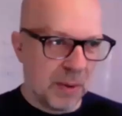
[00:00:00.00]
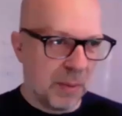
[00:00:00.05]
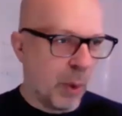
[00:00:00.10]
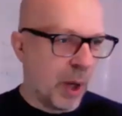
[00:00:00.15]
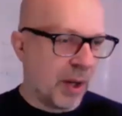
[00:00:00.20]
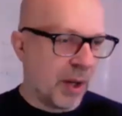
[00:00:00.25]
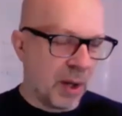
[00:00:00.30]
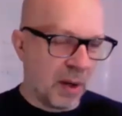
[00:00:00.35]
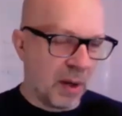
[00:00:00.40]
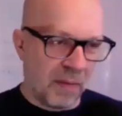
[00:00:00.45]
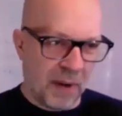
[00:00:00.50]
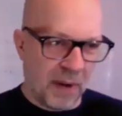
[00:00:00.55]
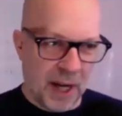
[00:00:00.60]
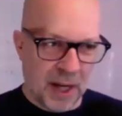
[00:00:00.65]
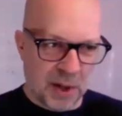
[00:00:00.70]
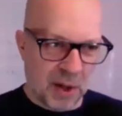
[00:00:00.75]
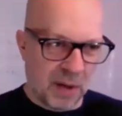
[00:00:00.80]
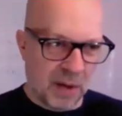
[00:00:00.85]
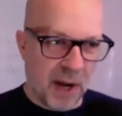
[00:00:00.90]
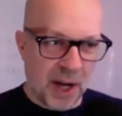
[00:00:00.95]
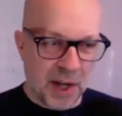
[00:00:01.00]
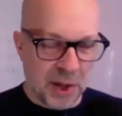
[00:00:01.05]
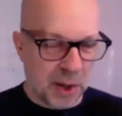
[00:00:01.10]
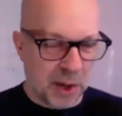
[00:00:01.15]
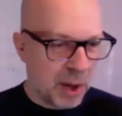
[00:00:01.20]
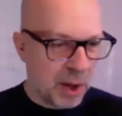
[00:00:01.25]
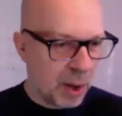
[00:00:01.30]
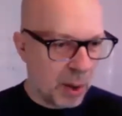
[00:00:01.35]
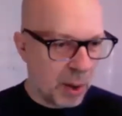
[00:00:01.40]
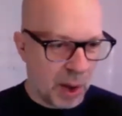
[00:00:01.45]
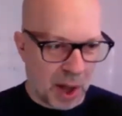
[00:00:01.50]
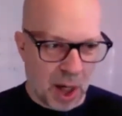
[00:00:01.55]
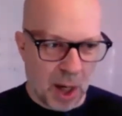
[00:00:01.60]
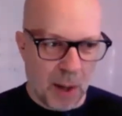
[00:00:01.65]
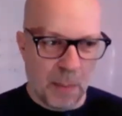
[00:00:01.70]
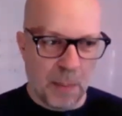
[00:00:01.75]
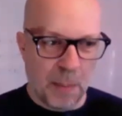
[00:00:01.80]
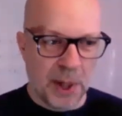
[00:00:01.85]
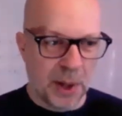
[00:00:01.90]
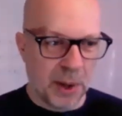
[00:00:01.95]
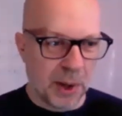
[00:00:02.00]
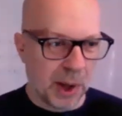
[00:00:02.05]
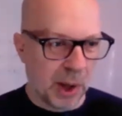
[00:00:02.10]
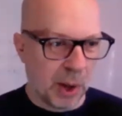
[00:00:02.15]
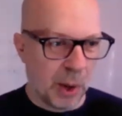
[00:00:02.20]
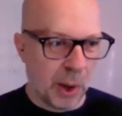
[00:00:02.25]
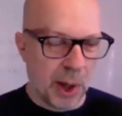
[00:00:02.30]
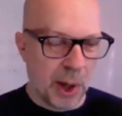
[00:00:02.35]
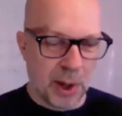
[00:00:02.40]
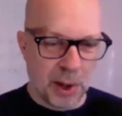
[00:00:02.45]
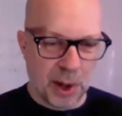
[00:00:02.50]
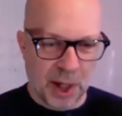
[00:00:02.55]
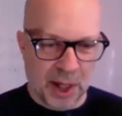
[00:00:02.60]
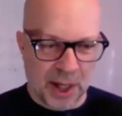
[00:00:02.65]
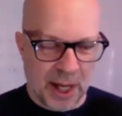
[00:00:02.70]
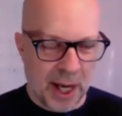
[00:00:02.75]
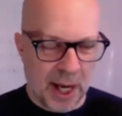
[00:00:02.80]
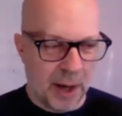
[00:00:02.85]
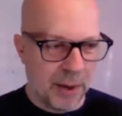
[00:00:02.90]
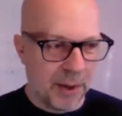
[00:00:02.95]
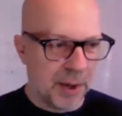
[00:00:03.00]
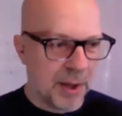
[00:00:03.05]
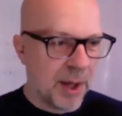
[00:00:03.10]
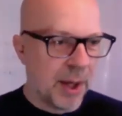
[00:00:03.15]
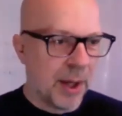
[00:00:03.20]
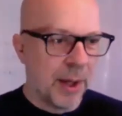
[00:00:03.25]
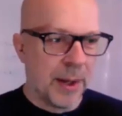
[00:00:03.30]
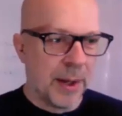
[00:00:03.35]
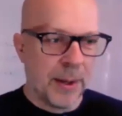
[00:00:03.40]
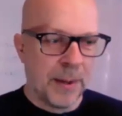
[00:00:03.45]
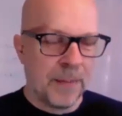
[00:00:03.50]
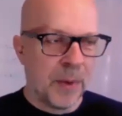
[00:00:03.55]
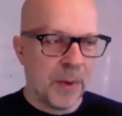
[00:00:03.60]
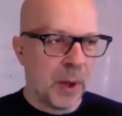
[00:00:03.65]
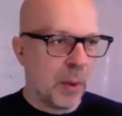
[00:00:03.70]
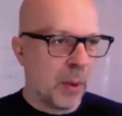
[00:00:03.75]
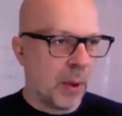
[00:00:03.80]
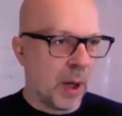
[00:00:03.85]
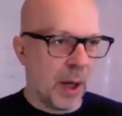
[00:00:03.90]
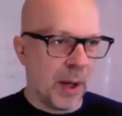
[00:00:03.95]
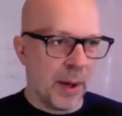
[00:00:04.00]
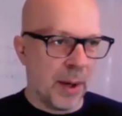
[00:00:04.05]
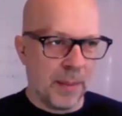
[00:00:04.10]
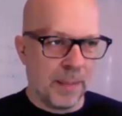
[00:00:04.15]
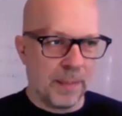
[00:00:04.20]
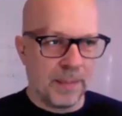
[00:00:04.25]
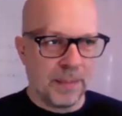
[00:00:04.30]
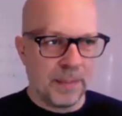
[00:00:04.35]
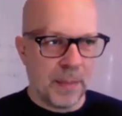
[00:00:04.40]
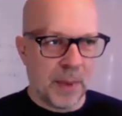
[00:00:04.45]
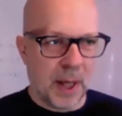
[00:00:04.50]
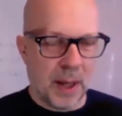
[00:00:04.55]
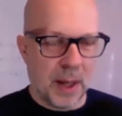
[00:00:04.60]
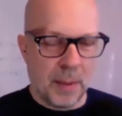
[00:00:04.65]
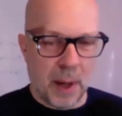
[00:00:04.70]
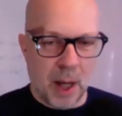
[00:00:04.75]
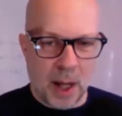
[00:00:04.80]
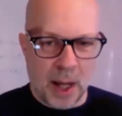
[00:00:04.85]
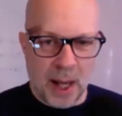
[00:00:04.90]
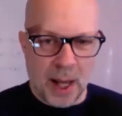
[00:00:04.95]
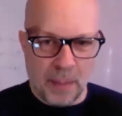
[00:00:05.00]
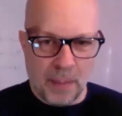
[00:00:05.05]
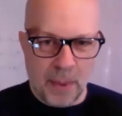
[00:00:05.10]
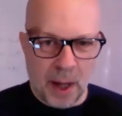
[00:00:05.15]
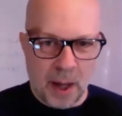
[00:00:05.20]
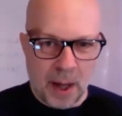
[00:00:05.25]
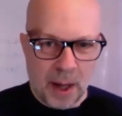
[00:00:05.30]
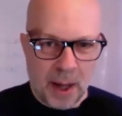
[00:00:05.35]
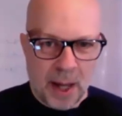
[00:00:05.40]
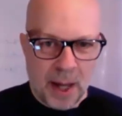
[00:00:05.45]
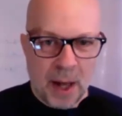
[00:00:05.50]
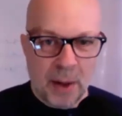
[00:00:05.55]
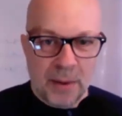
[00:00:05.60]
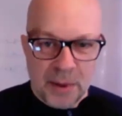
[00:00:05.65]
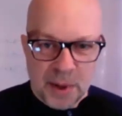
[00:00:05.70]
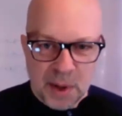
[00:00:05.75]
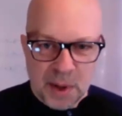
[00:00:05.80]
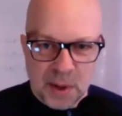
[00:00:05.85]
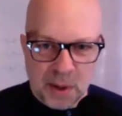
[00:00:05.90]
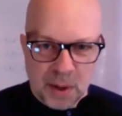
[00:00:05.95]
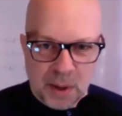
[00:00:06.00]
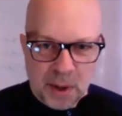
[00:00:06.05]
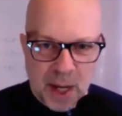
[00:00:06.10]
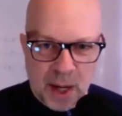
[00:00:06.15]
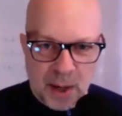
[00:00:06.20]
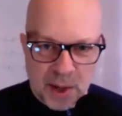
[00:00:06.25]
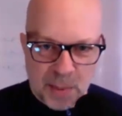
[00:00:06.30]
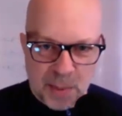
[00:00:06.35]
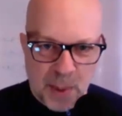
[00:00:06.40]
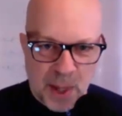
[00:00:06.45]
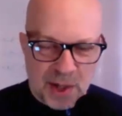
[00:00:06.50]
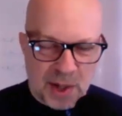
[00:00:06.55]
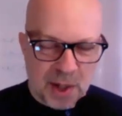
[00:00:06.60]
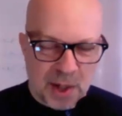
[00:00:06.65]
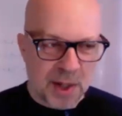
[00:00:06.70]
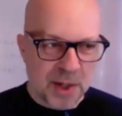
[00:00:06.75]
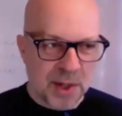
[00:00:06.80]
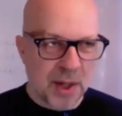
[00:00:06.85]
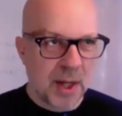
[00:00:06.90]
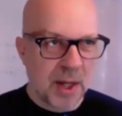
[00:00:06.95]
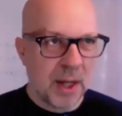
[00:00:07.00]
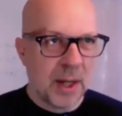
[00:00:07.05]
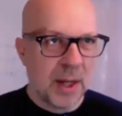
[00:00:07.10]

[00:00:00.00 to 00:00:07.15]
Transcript: whether you're a financial advisor or a company or a lawyer or an accountant, a health care specialist,